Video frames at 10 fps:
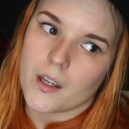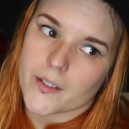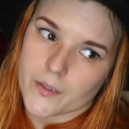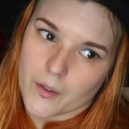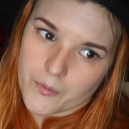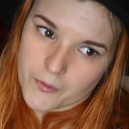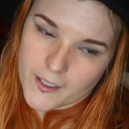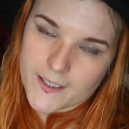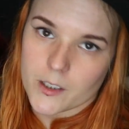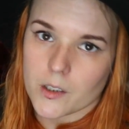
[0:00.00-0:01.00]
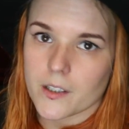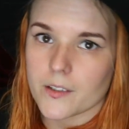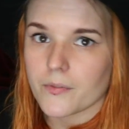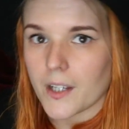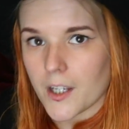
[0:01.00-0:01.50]
his friends and
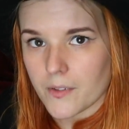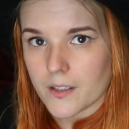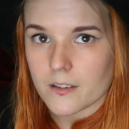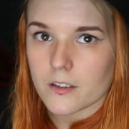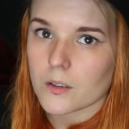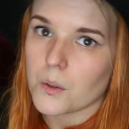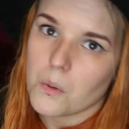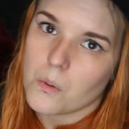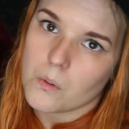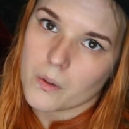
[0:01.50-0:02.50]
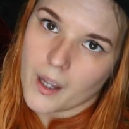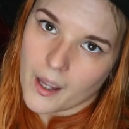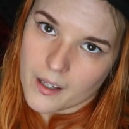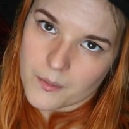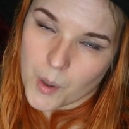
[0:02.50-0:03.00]
his fake friends at school,
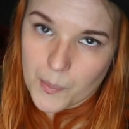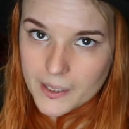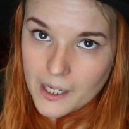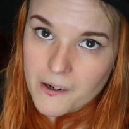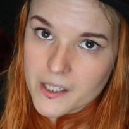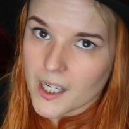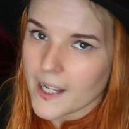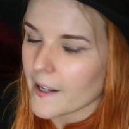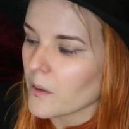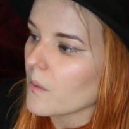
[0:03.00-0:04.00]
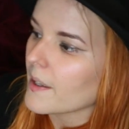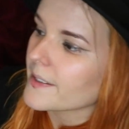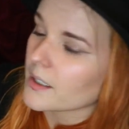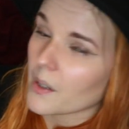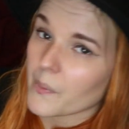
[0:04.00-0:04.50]
and popularity and all that
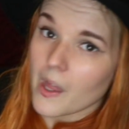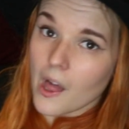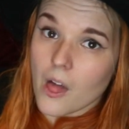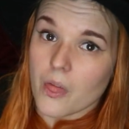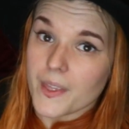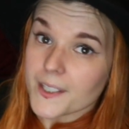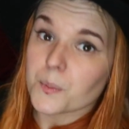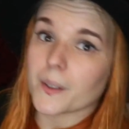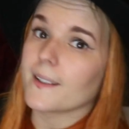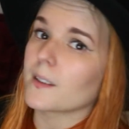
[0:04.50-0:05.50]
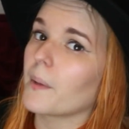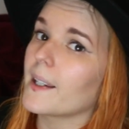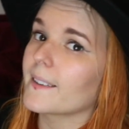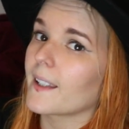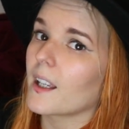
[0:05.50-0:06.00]
stuff. This book is
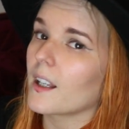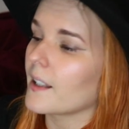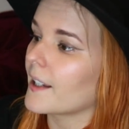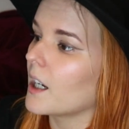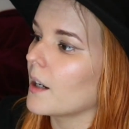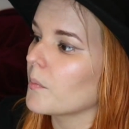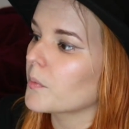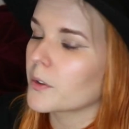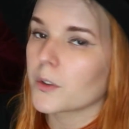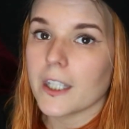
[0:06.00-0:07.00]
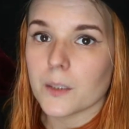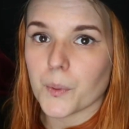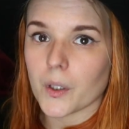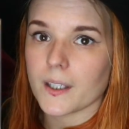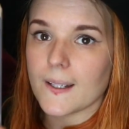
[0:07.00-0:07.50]
amazing. Like this
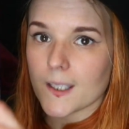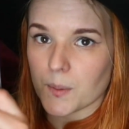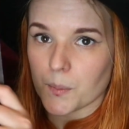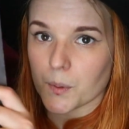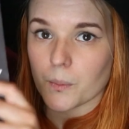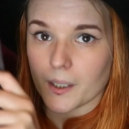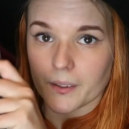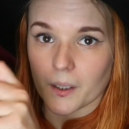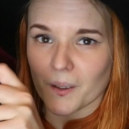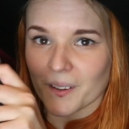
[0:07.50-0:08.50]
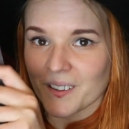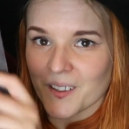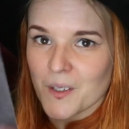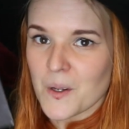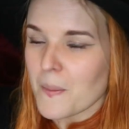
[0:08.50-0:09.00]
book needs to be more well known.
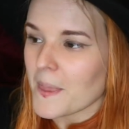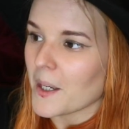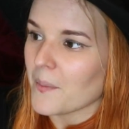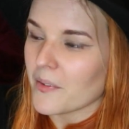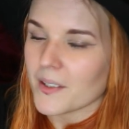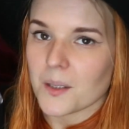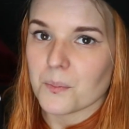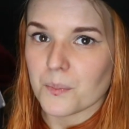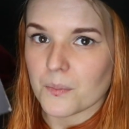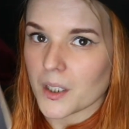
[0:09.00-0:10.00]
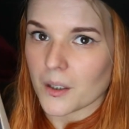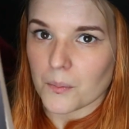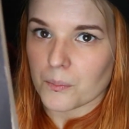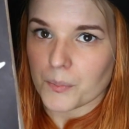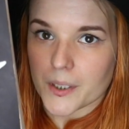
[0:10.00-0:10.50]
I feel like, you know,
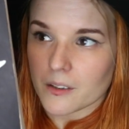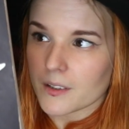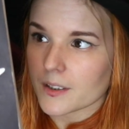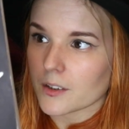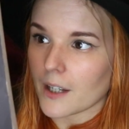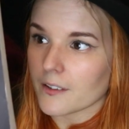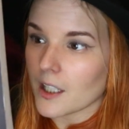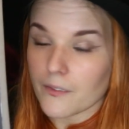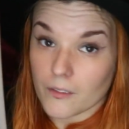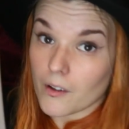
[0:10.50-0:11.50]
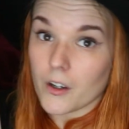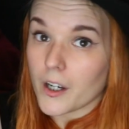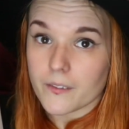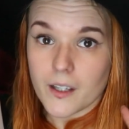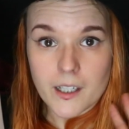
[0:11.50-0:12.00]
Butter is, I'd never
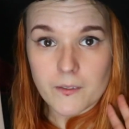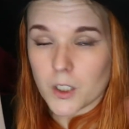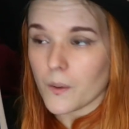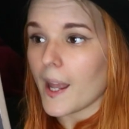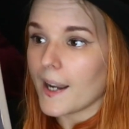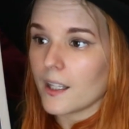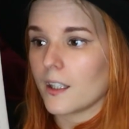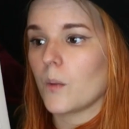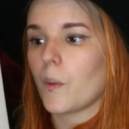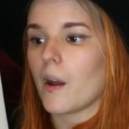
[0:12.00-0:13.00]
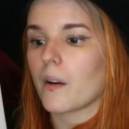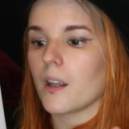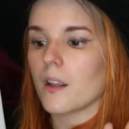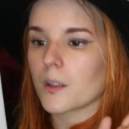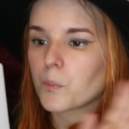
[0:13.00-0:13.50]
heard of it, never knew anything about
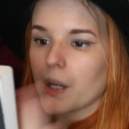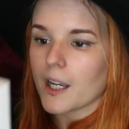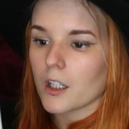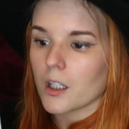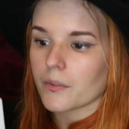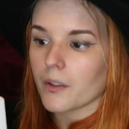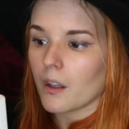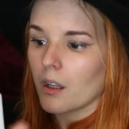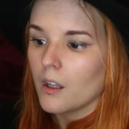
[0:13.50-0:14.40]
it. The back cover